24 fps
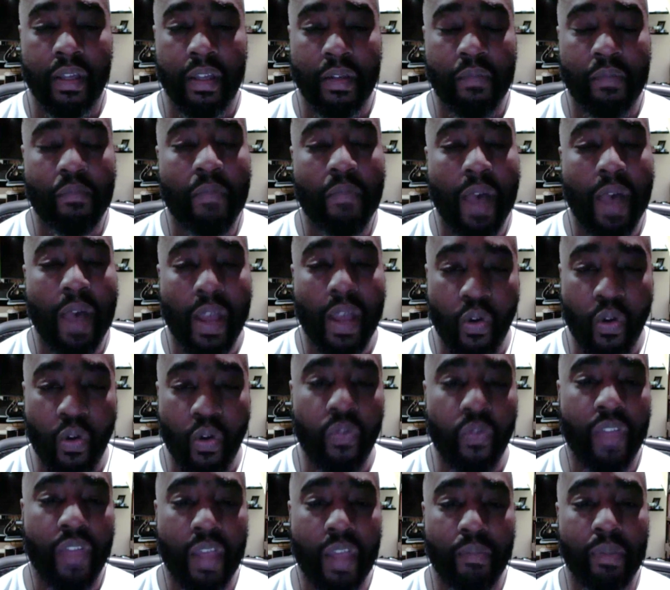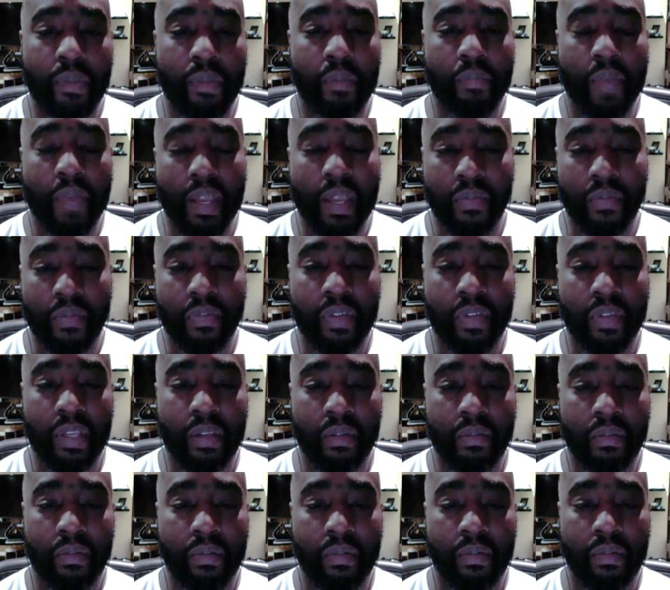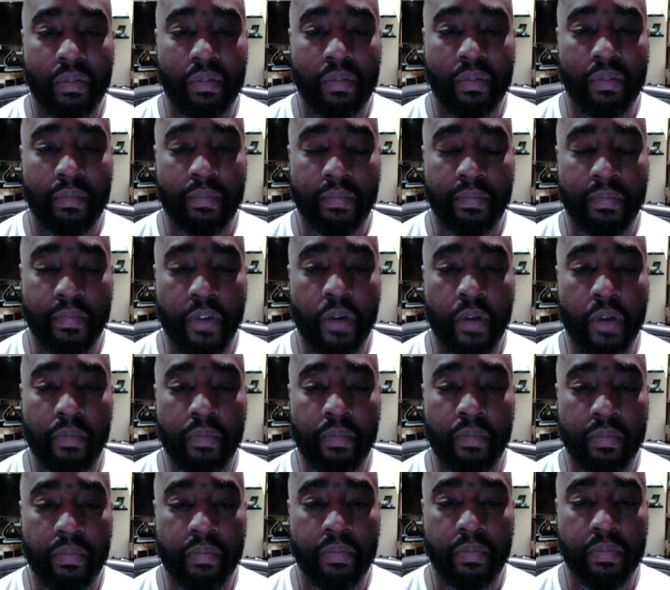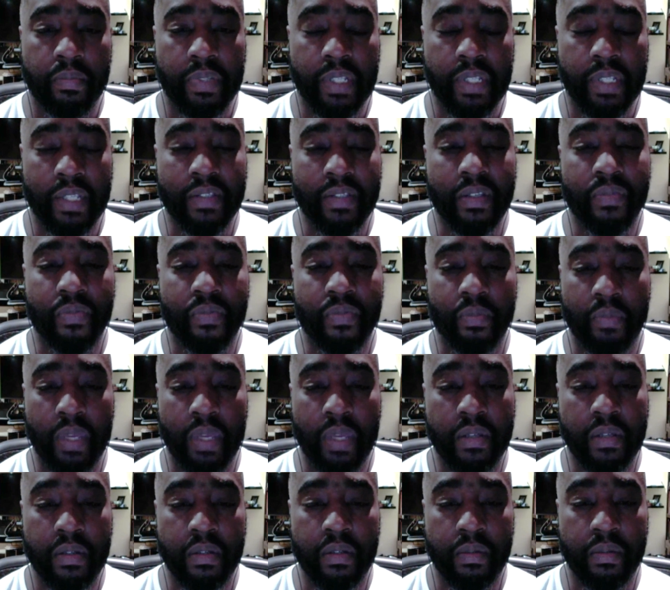My whole family benefit from this information.